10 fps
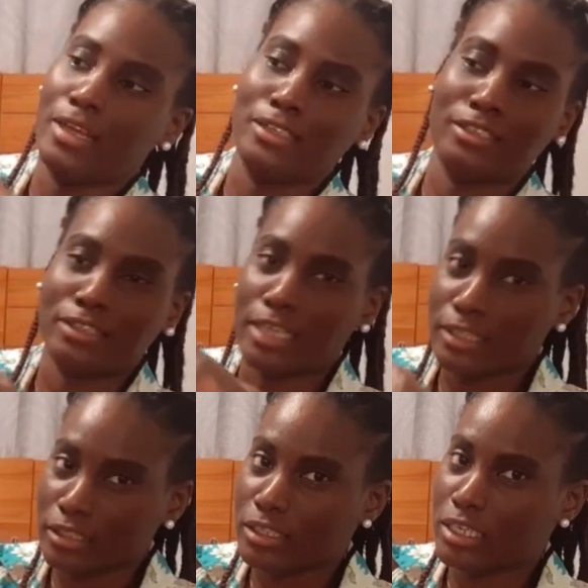
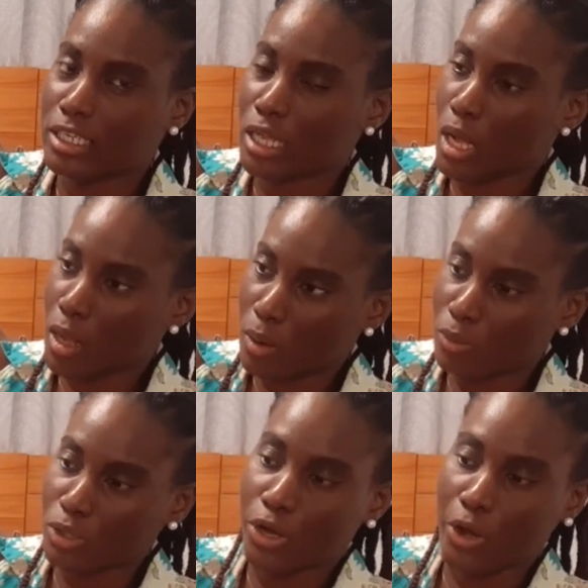stencil it
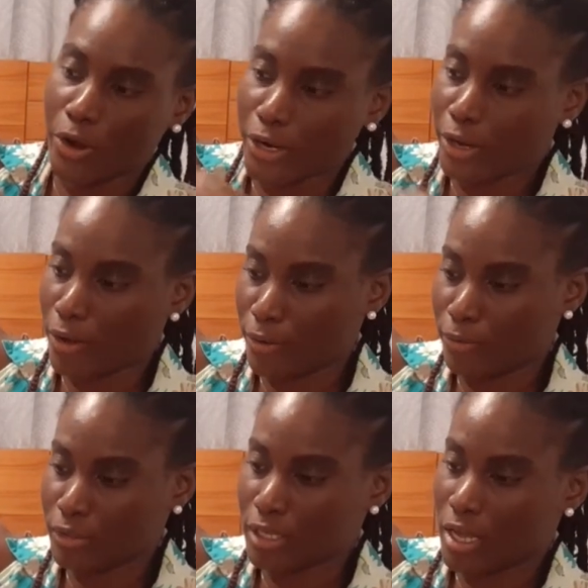out, cut it out.